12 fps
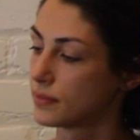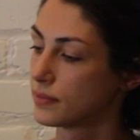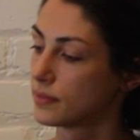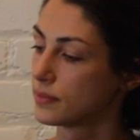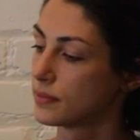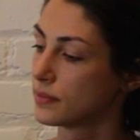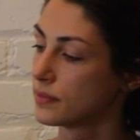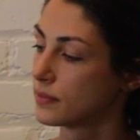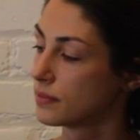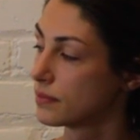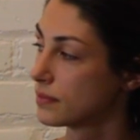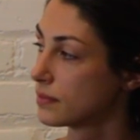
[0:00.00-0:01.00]

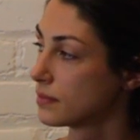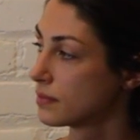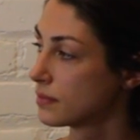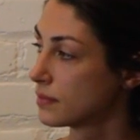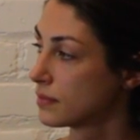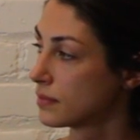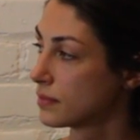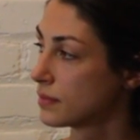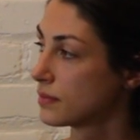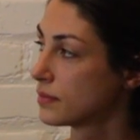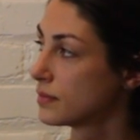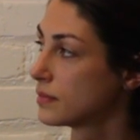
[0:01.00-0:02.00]

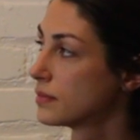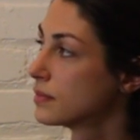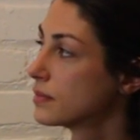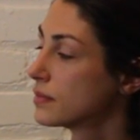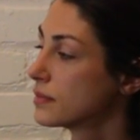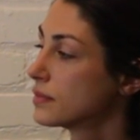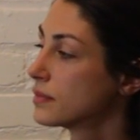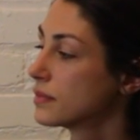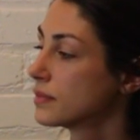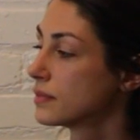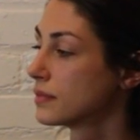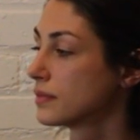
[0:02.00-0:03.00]

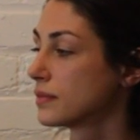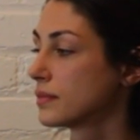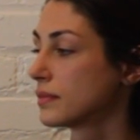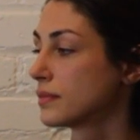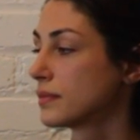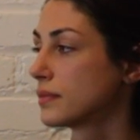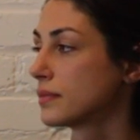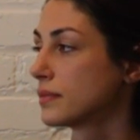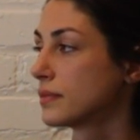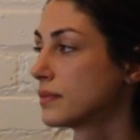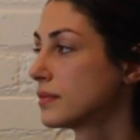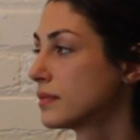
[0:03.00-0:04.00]

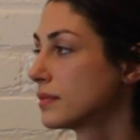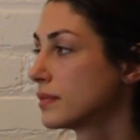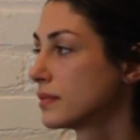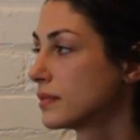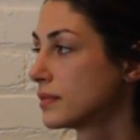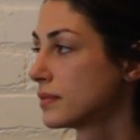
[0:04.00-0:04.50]
No words are spoken by the person on screen.